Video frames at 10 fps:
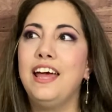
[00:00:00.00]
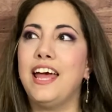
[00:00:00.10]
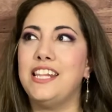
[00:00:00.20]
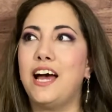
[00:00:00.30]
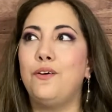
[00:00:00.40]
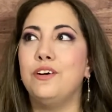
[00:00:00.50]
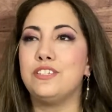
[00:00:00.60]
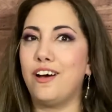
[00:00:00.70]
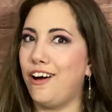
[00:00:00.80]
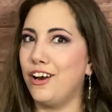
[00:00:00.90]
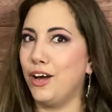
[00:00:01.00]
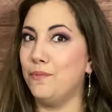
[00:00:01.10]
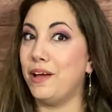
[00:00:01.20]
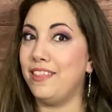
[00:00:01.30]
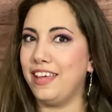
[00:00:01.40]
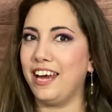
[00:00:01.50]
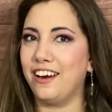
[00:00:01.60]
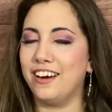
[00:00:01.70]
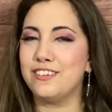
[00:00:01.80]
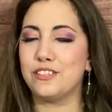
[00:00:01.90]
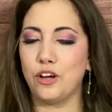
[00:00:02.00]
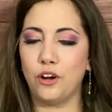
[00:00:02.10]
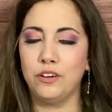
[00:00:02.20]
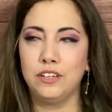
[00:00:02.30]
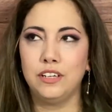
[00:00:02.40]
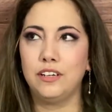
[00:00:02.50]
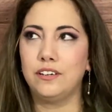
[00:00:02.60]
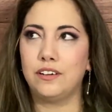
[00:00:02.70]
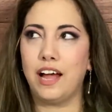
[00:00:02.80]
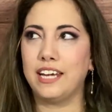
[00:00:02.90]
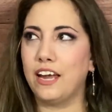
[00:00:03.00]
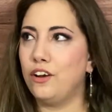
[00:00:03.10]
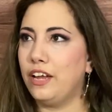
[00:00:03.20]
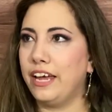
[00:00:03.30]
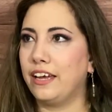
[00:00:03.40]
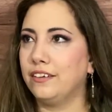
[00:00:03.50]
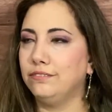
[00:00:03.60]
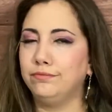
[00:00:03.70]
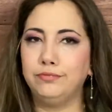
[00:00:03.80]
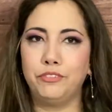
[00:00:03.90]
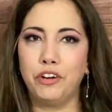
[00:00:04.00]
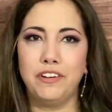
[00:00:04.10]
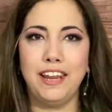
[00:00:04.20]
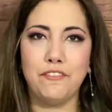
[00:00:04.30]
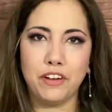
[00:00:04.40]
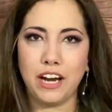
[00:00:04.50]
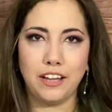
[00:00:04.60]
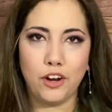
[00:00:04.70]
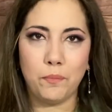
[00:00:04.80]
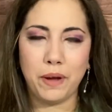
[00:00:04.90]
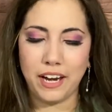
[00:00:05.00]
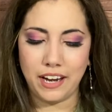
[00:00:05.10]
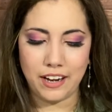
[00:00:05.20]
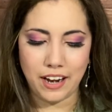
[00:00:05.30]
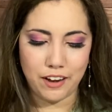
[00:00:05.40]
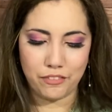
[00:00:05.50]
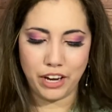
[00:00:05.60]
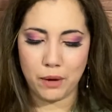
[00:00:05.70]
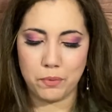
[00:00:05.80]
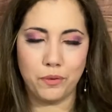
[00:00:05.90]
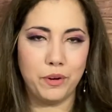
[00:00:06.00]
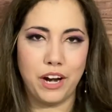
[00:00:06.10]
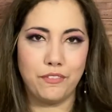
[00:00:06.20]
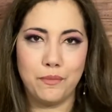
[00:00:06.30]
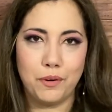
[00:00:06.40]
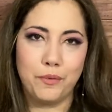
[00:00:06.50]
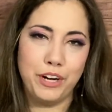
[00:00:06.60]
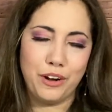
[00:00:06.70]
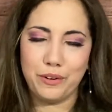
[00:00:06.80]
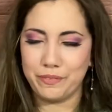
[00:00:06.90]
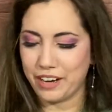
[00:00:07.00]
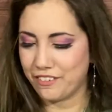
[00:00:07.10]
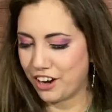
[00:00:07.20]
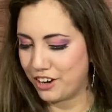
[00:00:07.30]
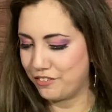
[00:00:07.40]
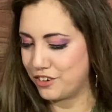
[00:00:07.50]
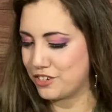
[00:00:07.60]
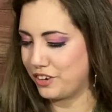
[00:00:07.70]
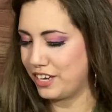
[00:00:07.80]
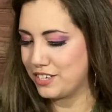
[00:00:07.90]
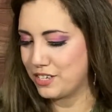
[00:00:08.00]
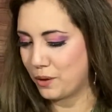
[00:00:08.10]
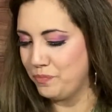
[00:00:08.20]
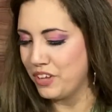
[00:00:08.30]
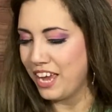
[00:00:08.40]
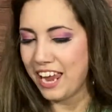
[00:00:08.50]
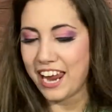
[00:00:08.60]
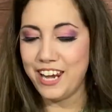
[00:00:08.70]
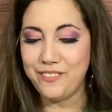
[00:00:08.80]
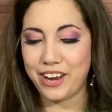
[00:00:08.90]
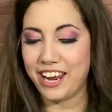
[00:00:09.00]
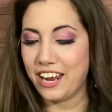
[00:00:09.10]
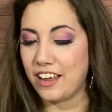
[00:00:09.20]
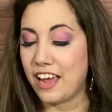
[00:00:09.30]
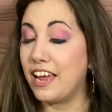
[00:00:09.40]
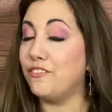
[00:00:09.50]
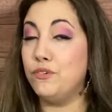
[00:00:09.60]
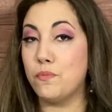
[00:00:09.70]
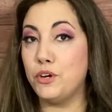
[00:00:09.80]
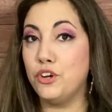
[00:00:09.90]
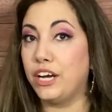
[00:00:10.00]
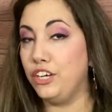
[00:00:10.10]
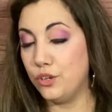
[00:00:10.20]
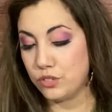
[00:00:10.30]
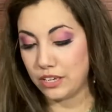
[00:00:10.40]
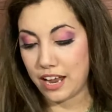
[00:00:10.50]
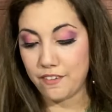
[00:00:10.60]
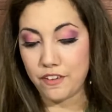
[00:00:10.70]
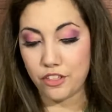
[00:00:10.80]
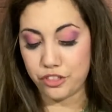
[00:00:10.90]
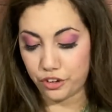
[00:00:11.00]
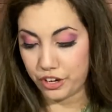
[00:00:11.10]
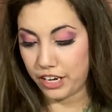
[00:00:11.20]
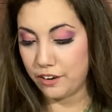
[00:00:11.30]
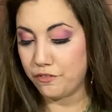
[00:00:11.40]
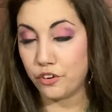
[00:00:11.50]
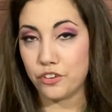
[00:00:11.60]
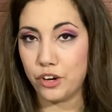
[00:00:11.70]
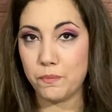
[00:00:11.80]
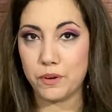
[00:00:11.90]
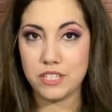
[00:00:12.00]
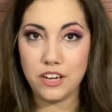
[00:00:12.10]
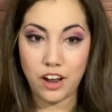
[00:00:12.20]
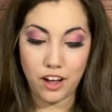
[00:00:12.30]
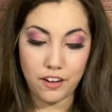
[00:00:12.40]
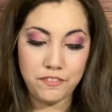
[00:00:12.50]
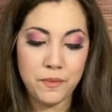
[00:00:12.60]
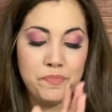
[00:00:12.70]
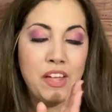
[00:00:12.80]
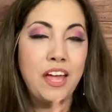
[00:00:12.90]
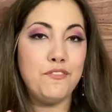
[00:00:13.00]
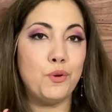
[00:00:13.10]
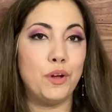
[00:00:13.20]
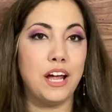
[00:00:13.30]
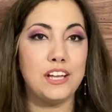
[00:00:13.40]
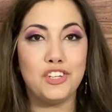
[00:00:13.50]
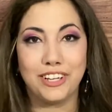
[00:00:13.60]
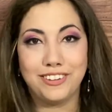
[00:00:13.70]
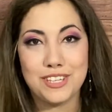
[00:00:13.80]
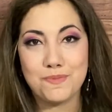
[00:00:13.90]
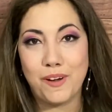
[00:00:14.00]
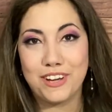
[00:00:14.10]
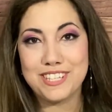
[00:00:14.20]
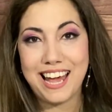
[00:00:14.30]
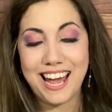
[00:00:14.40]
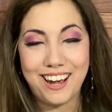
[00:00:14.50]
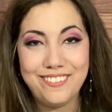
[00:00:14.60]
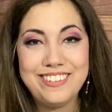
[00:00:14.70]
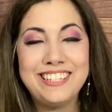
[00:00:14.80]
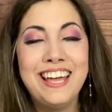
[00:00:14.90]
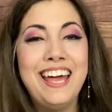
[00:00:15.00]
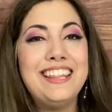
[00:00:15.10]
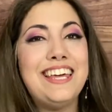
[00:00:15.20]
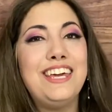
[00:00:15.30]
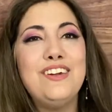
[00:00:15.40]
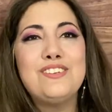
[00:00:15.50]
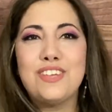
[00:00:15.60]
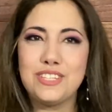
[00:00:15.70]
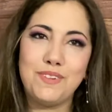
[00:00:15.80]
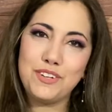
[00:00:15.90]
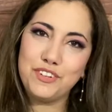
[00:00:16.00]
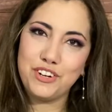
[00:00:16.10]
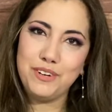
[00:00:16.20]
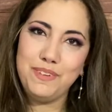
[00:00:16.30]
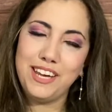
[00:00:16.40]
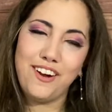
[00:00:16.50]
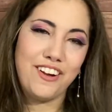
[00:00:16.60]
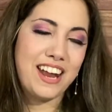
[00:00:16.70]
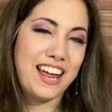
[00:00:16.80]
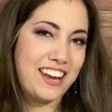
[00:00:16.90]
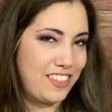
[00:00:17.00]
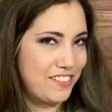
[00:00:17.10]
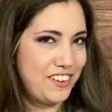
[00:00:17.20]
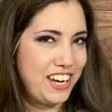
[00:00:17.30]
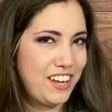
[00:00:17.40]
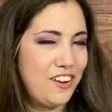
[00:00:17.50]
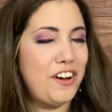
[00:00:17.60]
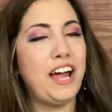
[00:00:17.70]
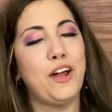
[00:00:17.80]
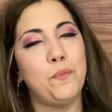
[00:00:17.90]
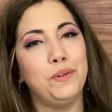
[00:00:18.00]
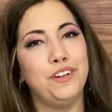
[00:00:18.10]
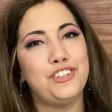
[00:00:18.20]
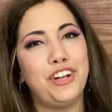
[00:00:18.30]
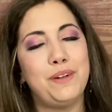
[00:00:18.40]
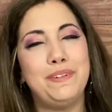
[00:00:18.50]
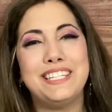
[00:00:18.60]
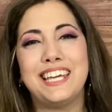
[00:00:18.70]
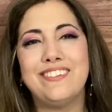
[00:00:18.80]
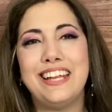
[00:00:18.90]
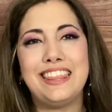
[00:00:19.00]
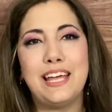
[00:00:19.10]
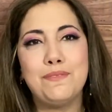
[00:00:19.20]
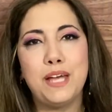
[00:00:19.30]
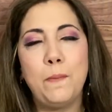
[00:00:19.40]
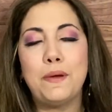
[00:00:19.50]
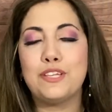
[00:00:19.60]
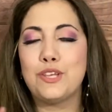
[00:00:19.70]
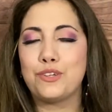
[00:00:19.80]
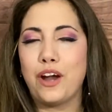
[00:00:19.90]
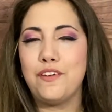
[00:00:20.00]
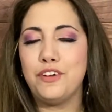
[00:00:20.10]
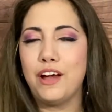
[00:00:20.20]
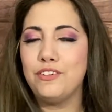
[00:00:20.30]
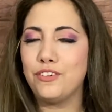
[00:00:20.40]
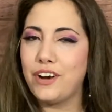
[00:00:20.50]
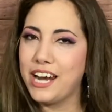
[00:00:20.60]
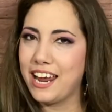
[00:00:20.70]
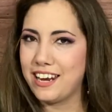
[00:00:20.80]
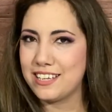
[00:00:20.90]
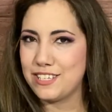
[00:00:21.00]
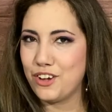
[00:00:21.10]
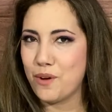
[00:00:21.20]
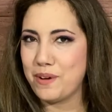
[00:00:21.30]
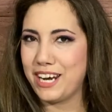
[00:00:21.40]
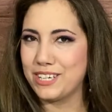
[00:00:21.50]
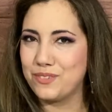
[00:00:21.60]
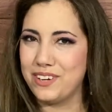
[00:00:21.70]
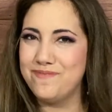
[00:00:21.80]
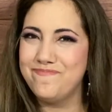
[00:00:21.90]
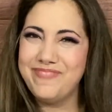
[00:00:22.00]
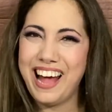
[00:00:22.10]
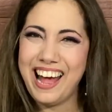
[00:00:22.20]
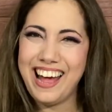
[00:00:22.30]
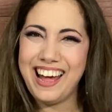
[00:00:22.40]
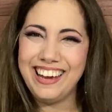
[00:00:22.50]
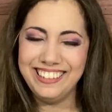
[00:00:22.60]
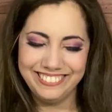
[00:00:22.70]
and that was autumn there. So I kind of like relive it a little bit in every April when I remember, you know, when we have our anniversary. So anyway, and remember you can use LOVE30 for 30% off. If you want to check this box out, thank you so much for joining me on another video. I hope you enjoyed it. Please give it a thumbs up, subscribe if you haven't already, and I'll see you on my next one. Bye!